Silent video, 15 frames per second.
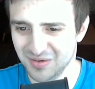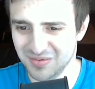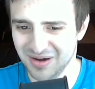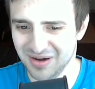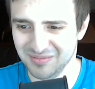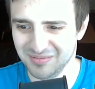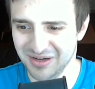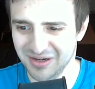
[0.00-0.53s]

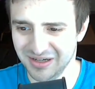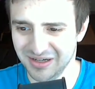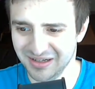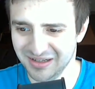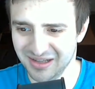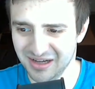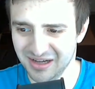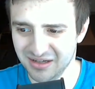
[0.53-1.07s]
problem, Mike,
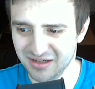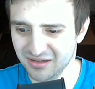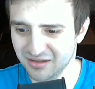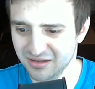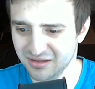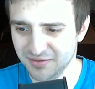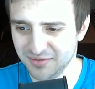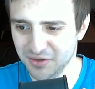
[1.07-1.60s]
and thanks
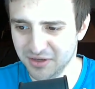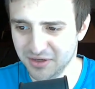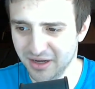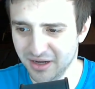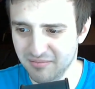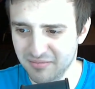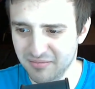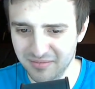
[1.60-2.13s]
for your time.